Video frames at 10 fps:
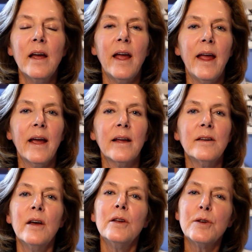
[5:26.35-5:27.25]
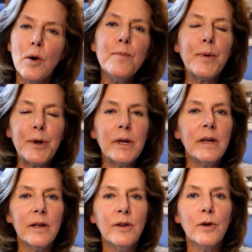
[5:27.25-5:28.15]
And don't put it
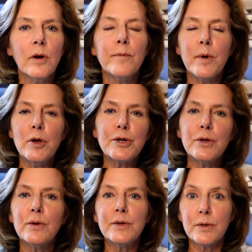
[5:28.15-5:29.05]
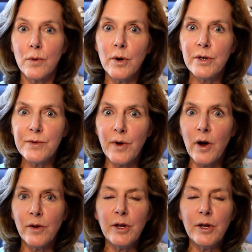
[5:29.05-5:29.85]
in your emotional storage vault,